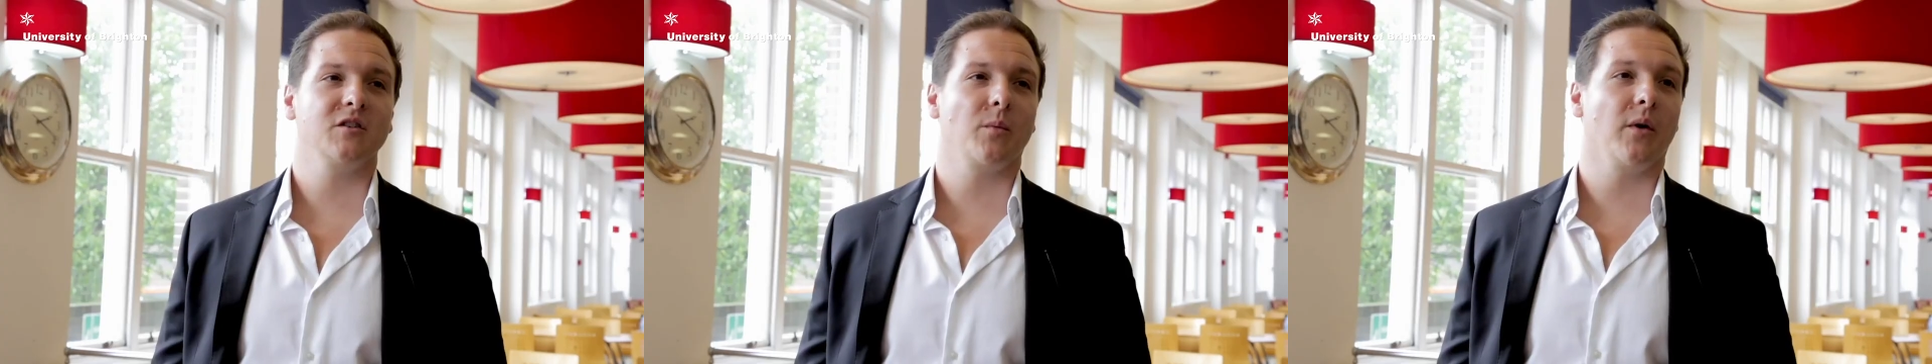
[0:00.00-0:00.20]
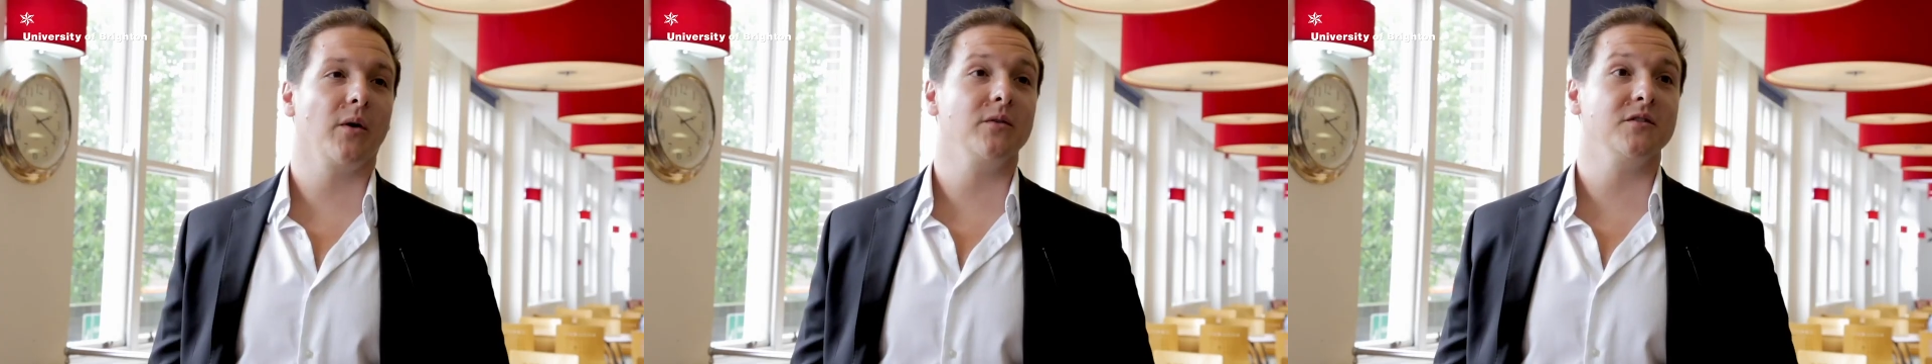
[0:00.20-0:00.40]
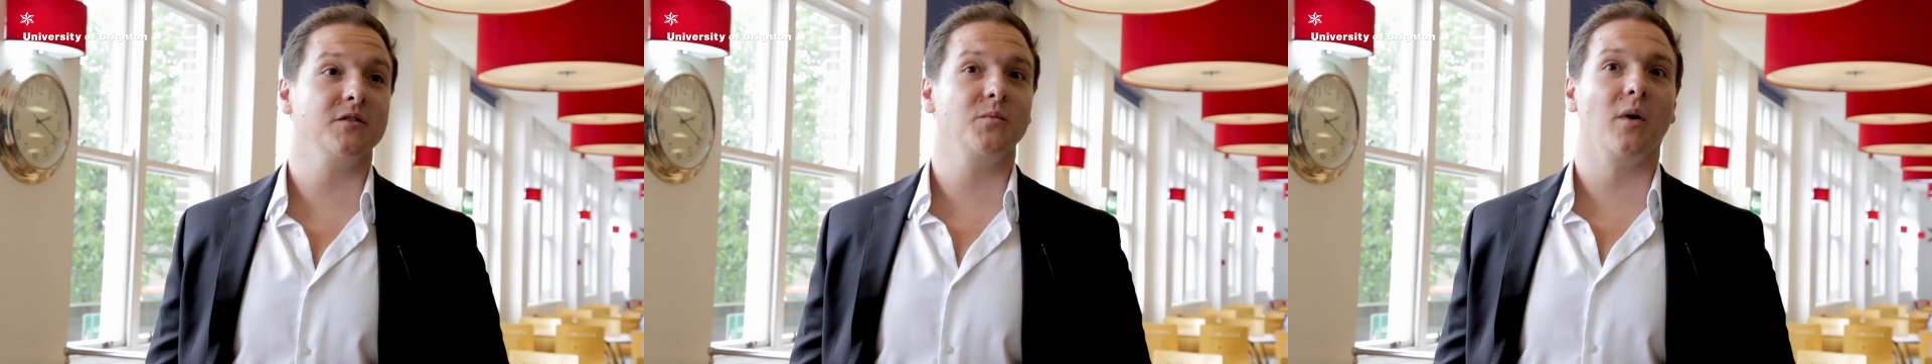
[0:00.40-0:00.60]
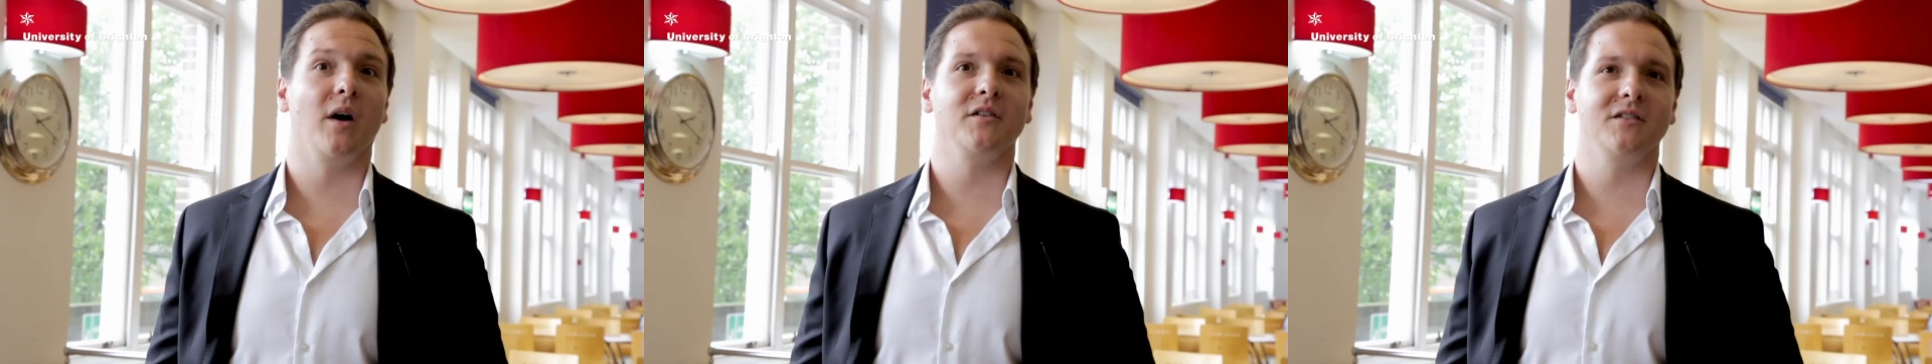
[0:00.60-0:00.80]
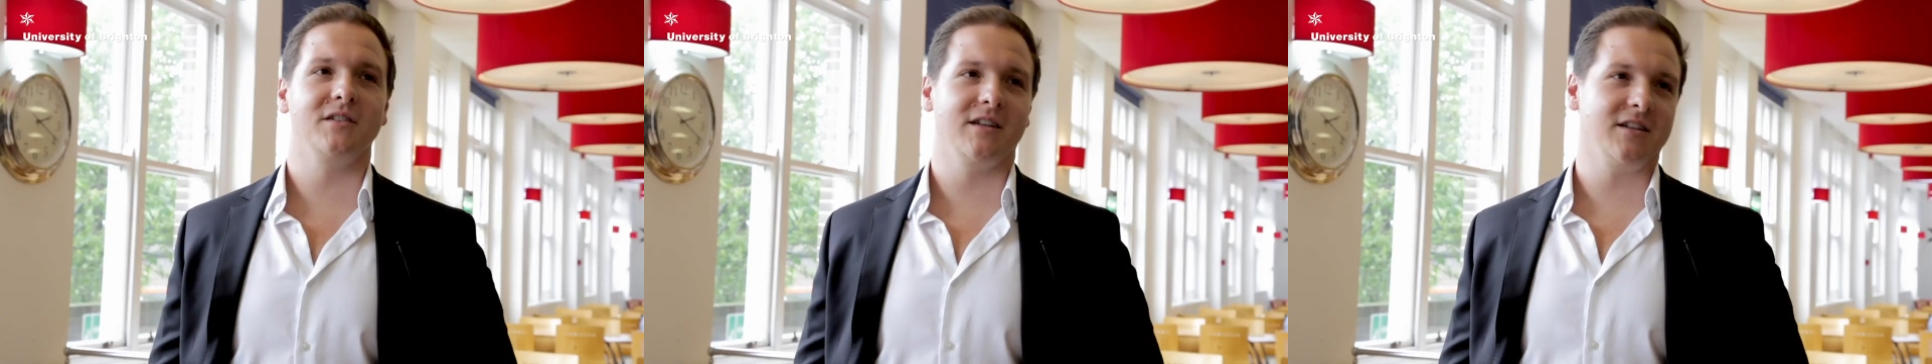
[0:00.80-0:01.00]
I suppose, as
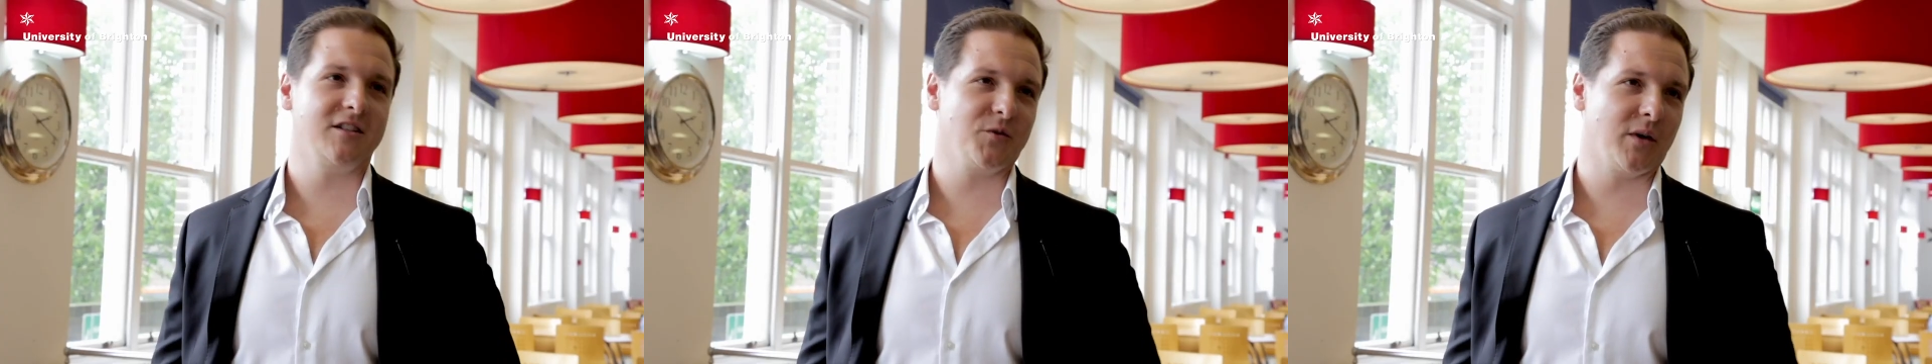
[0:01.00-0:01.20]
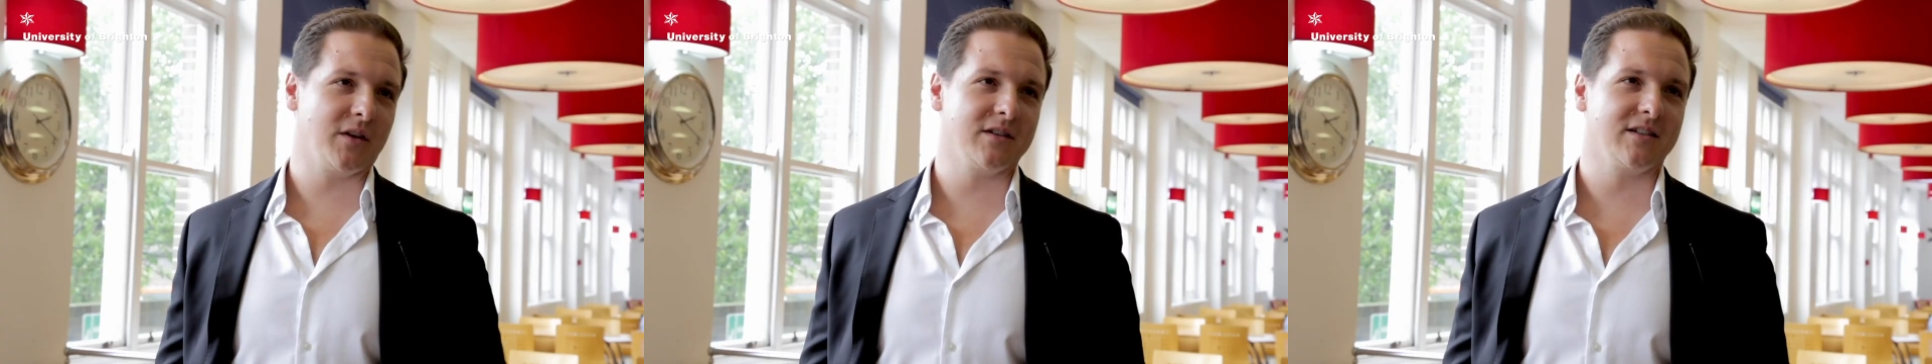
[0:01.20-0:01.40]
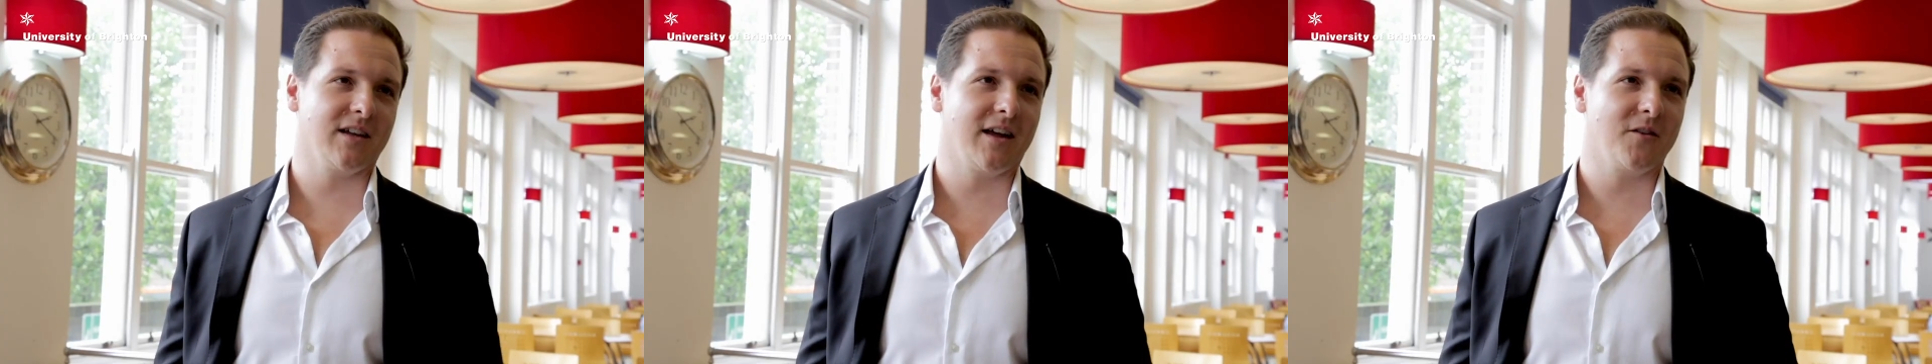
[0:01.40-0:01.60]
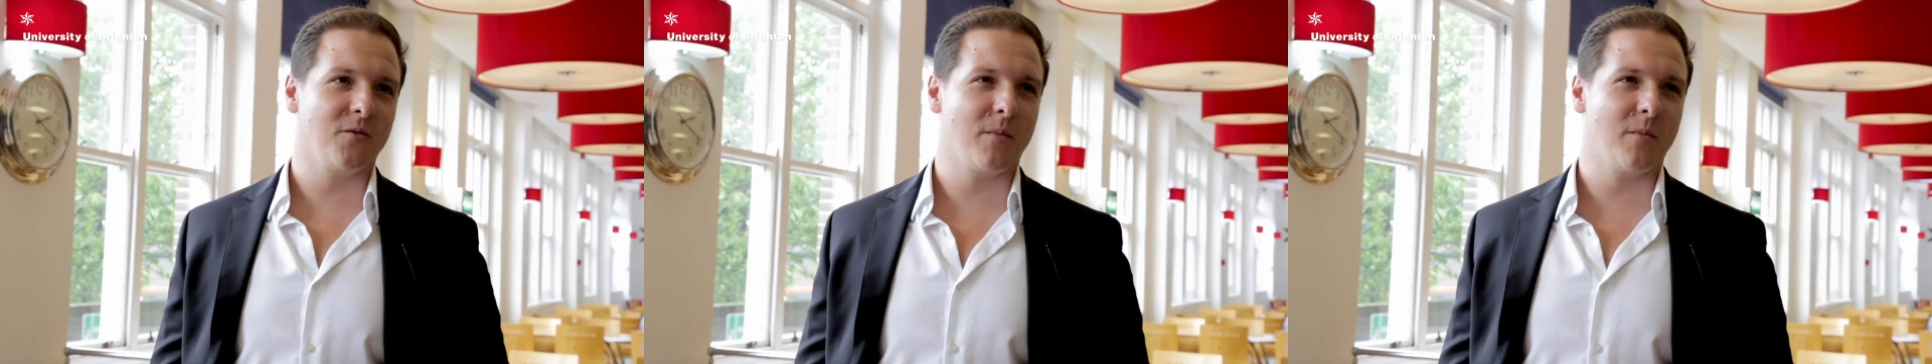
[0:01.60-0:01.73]
much as it is to understand